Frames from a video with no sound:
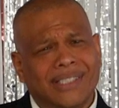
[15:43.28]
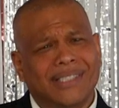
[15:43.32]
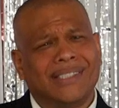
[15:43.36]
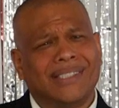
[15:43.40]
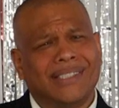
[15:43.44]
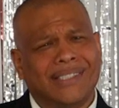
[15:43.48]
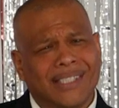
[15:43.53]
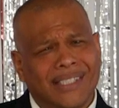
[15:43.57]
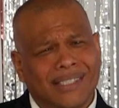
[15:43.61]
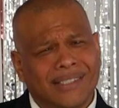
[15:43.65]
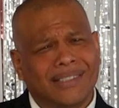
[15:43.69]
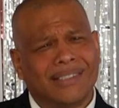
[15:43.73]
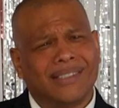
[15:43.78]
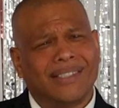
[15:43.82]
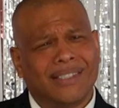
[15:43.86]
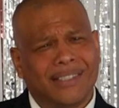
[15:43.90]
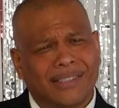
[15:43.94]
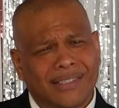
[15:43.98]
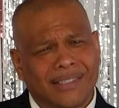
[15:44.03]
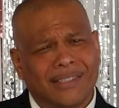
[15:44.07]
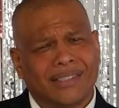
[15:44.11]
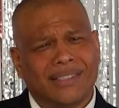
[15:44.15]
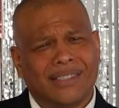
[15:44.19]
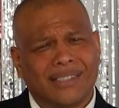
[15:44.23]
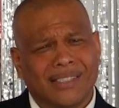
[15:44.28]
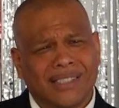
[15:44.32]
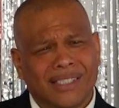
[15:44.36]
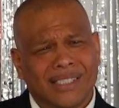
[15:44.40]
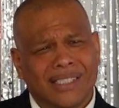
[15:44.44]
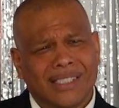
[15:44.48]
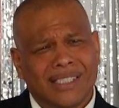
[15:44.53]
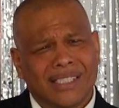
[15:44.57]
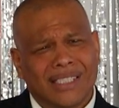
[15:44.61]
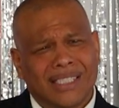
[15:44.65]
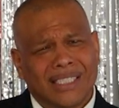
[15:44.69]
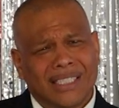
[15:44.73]
and sisters.
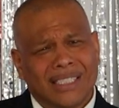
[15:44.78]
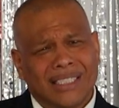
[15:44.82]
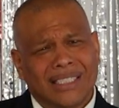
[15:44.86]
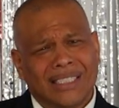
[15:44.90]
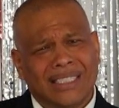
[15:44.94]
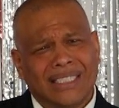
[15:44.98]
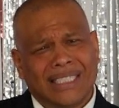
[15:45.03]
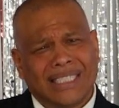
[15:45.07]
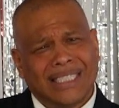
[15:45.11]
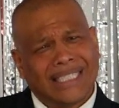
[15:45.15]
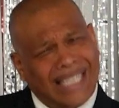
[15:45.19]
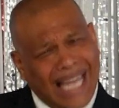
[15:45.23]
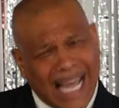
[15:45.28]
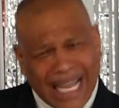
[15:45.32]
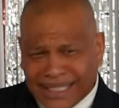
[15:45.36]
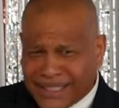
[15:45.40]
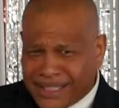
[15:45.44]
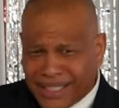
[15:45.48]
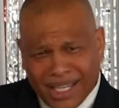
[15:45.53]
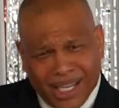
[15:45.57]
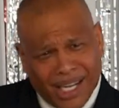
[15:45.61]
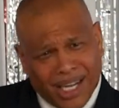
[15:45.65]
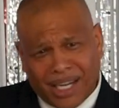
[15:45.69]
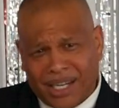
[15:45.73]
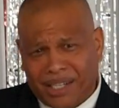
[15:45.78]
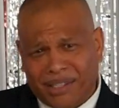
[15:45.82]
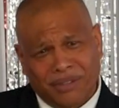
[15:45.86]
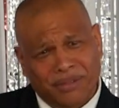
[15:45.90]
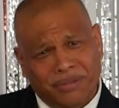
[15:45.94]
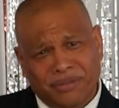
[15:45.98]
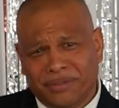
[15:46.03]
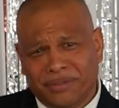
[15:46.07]
That's love.